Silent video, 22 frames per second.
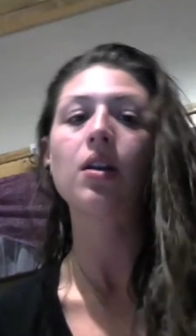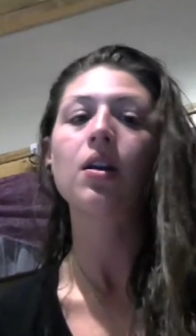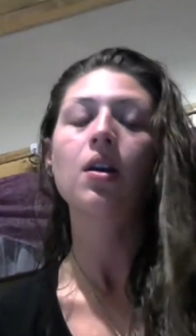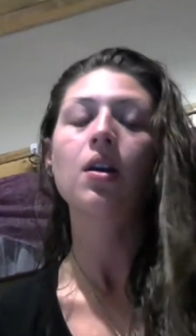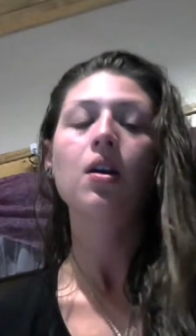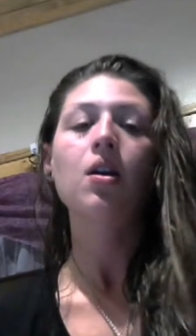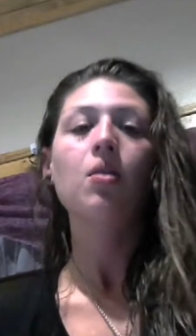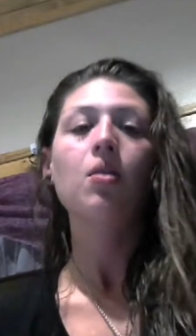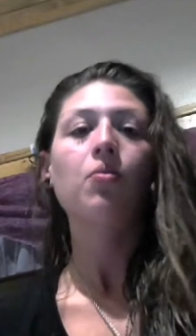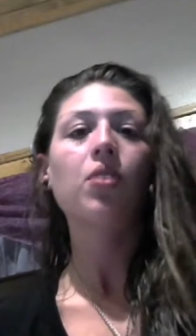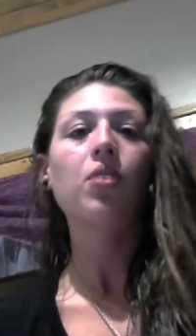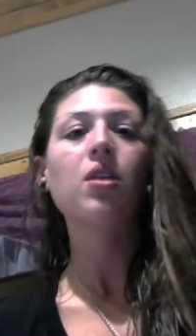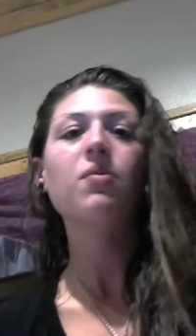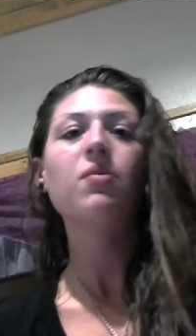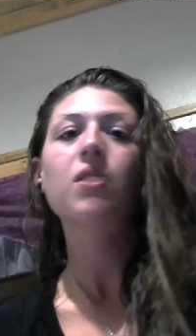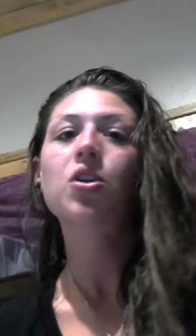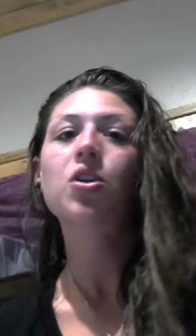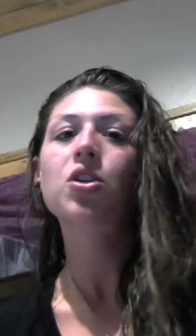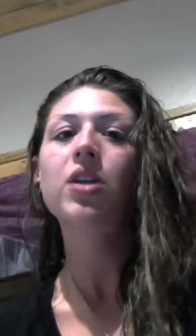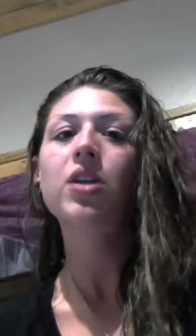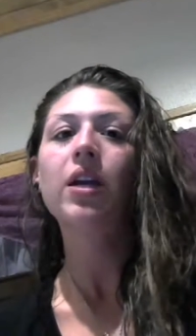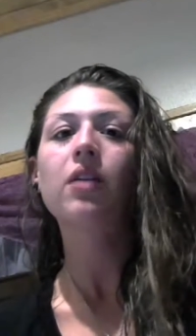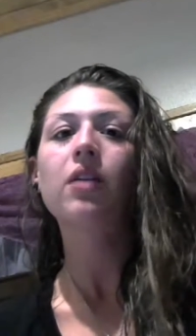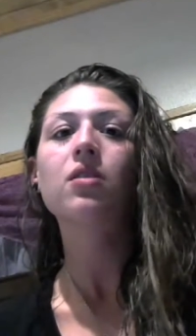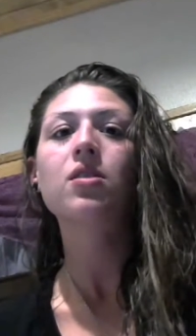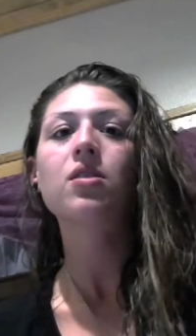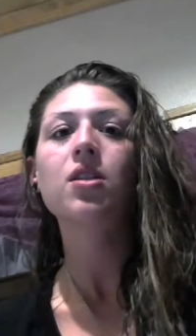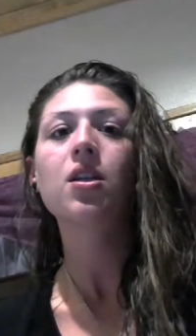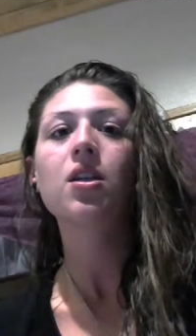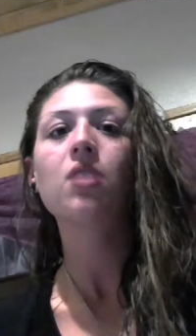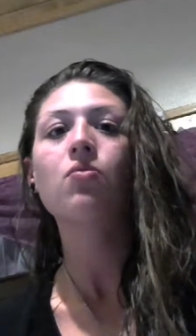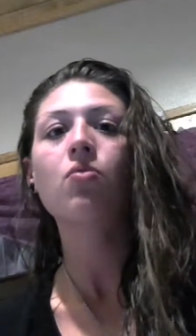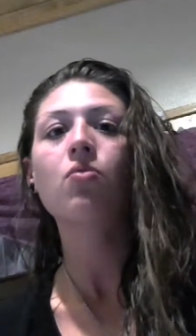He had to choose
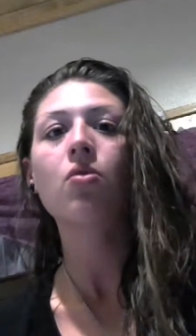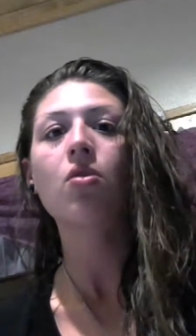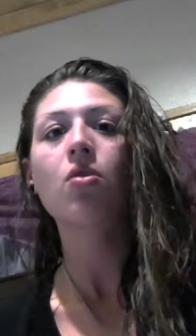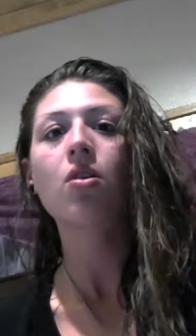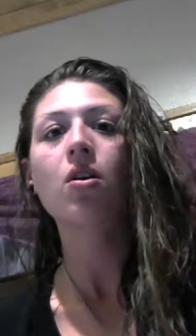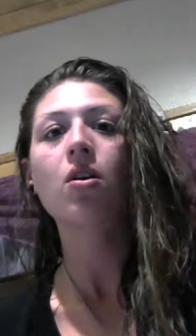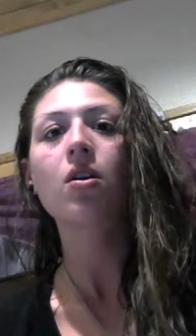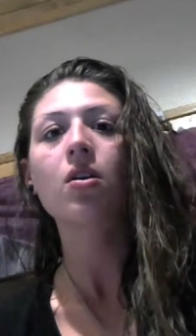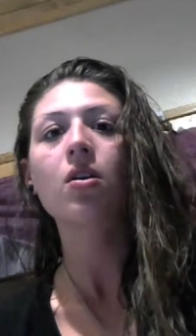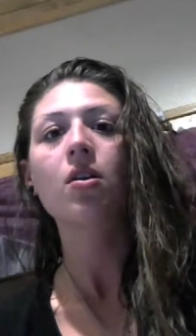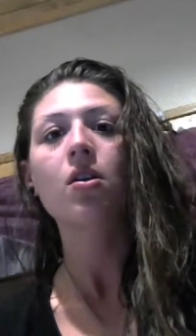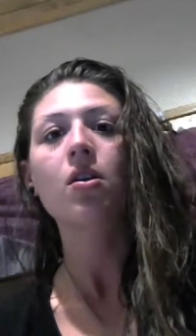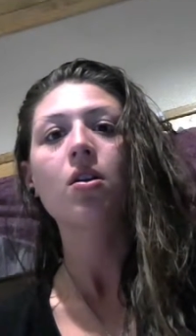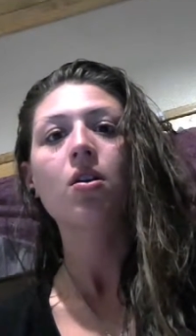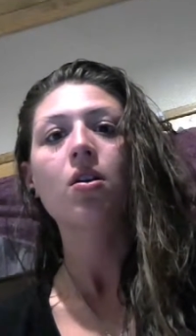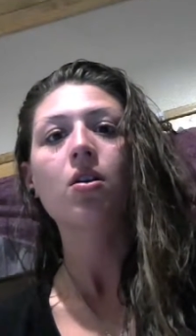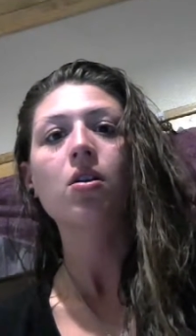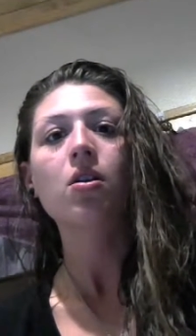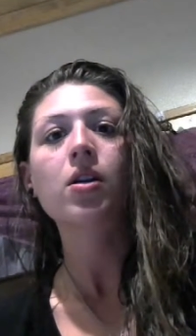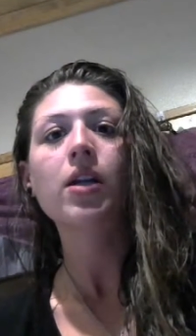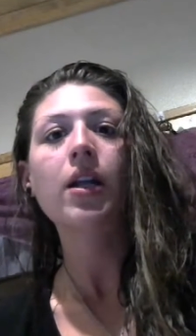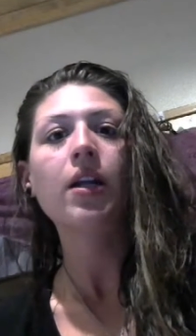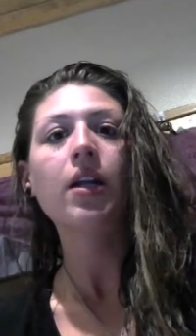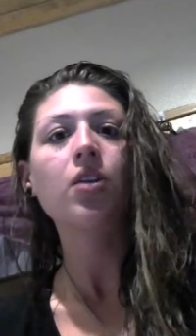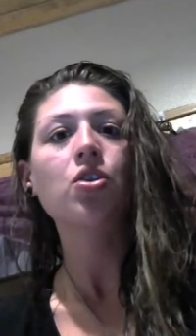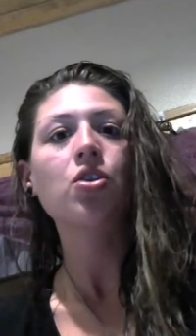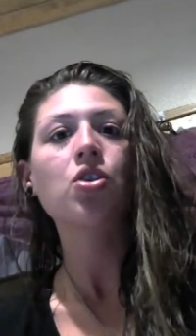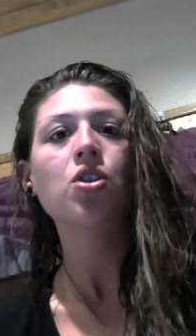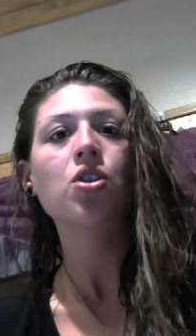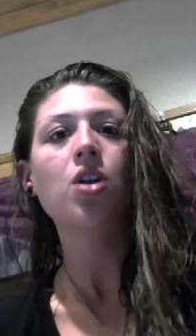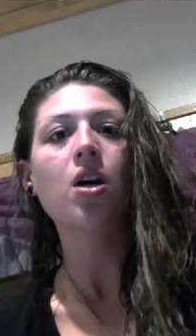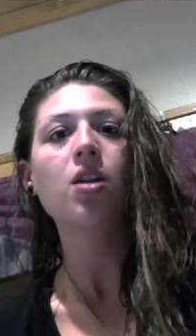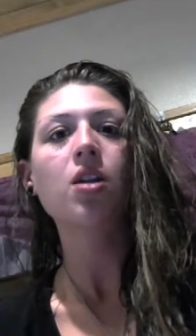between pretty much guaranteed
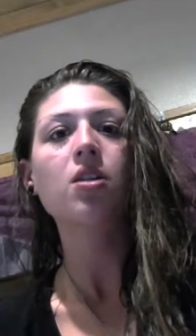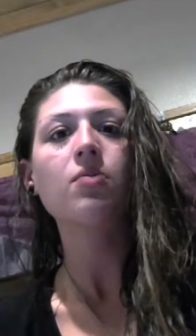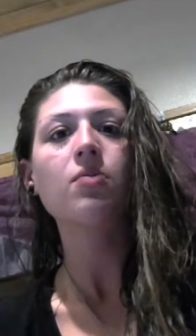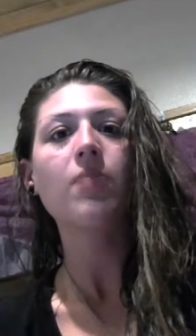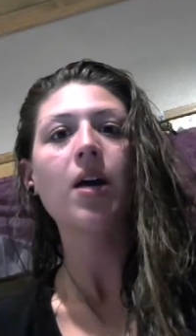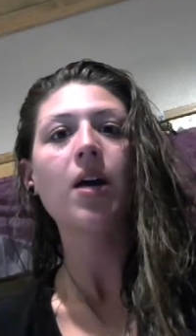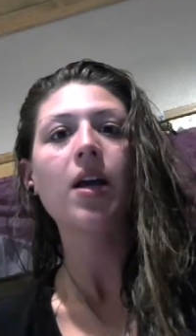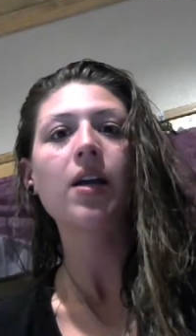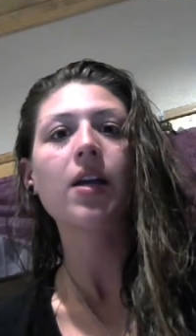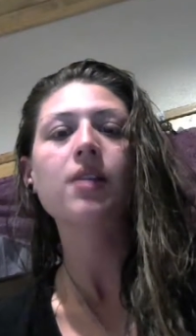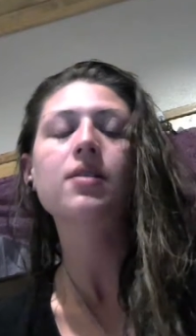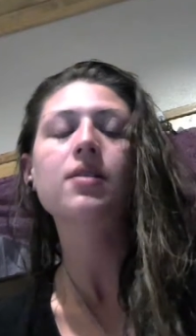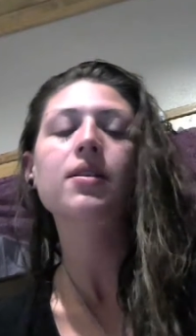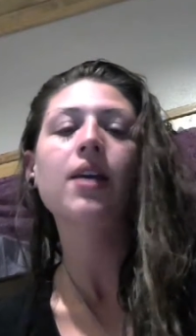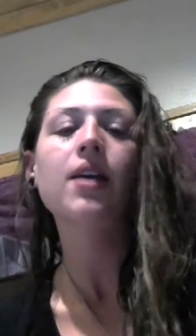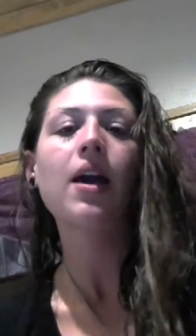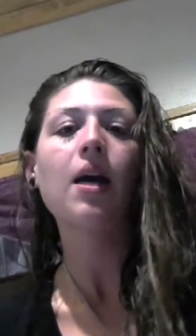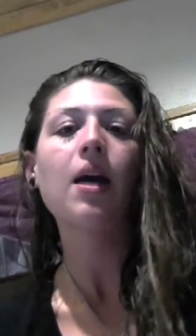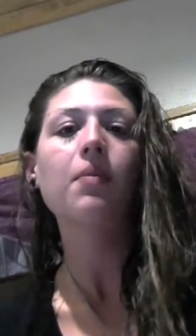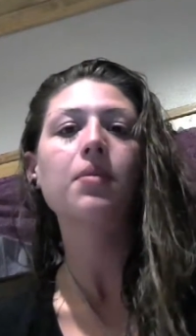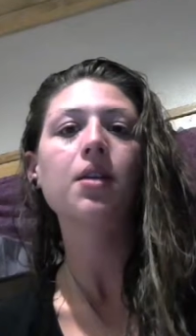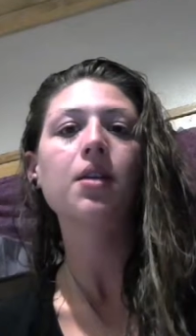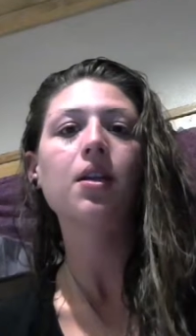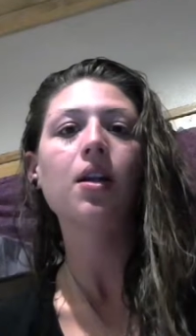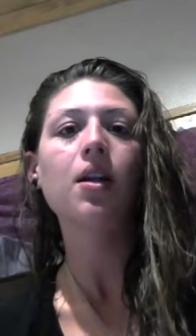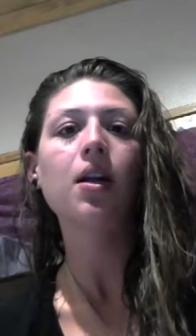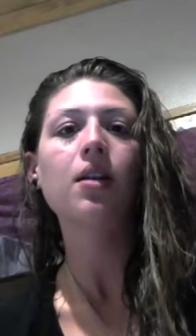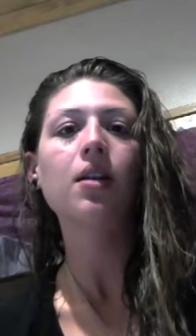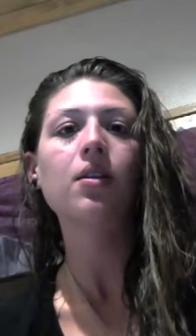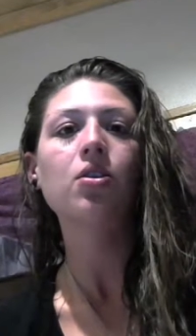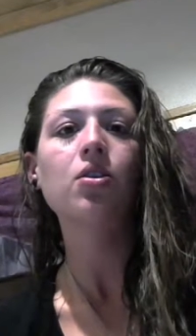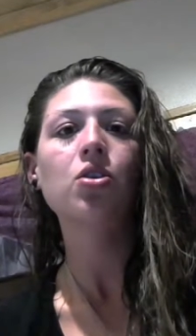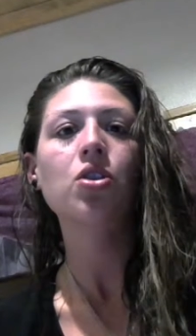war or getting
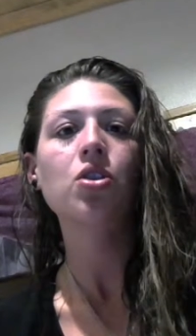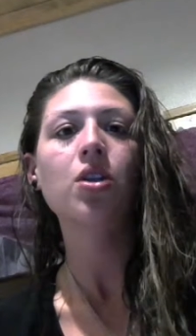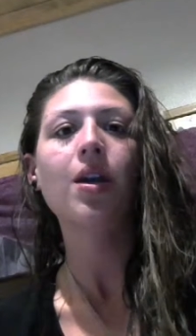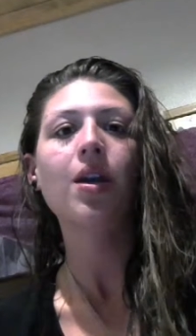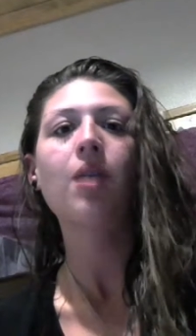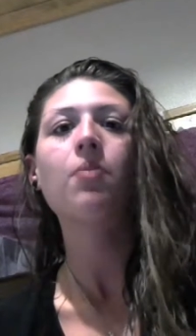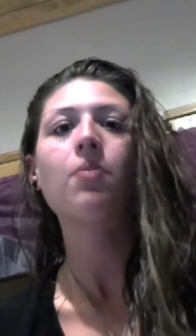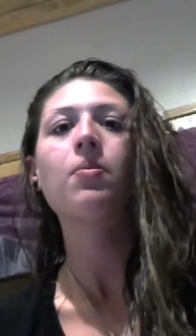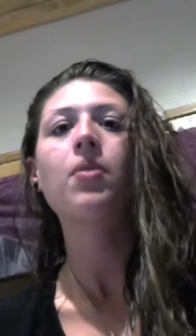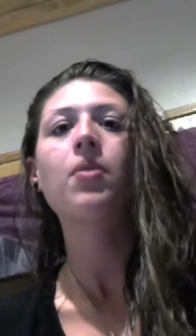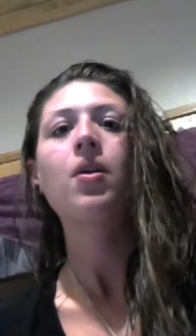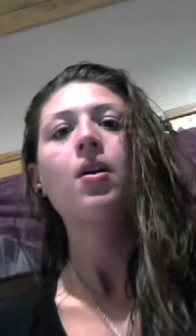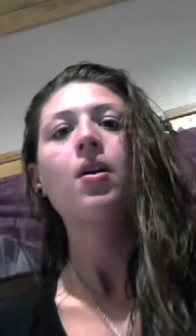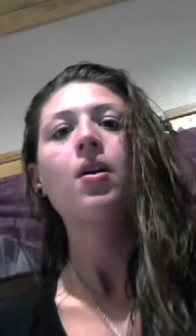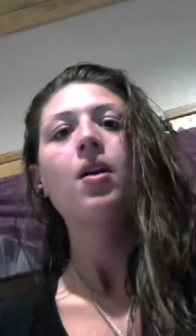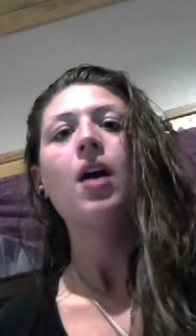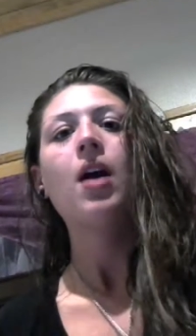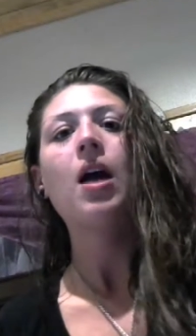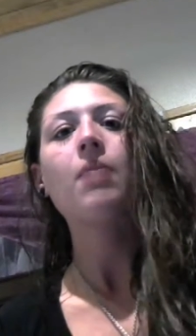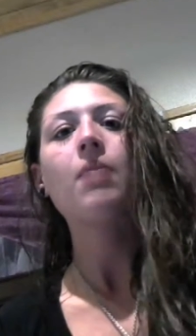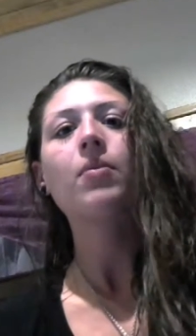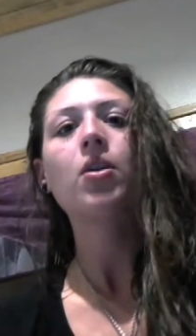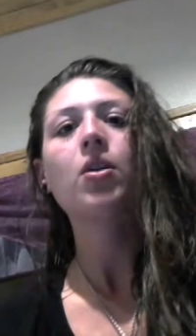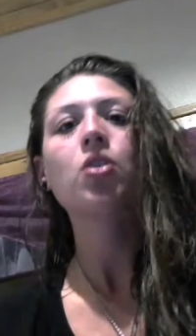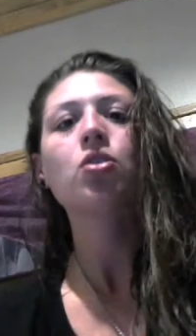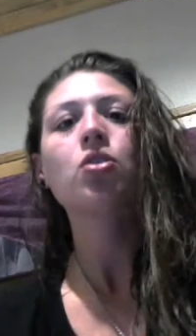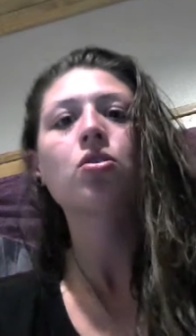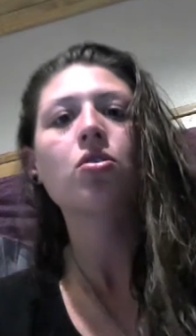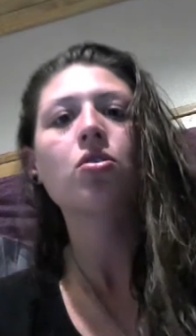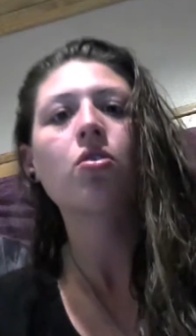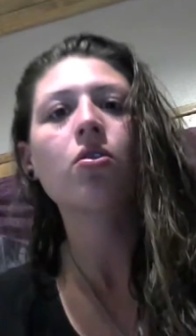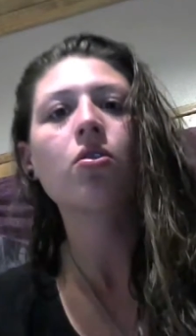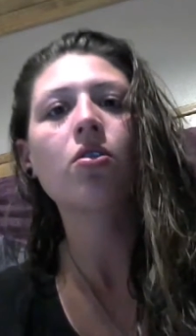shunned by his captain on the
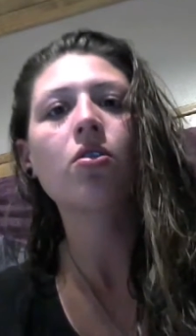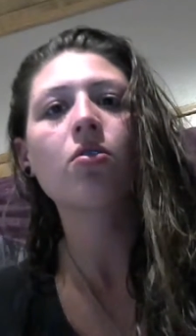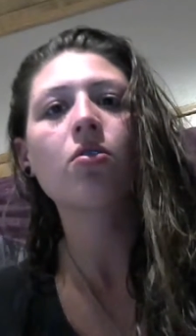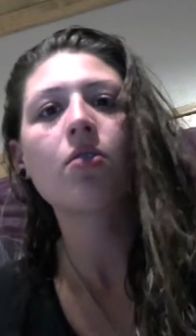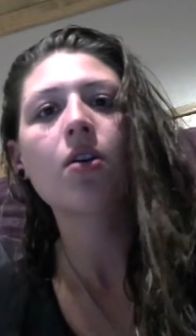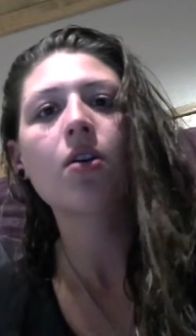ship.